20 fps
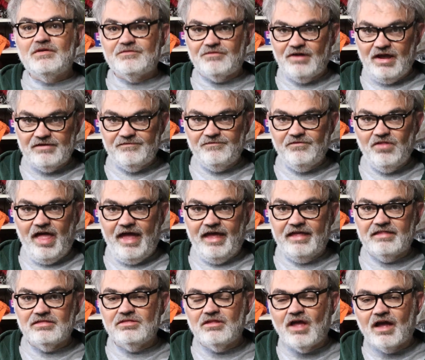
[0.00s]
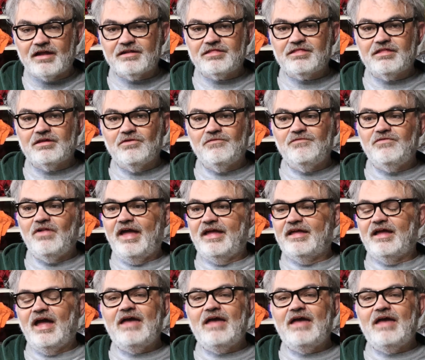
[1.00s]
never had a flat, not a single flat.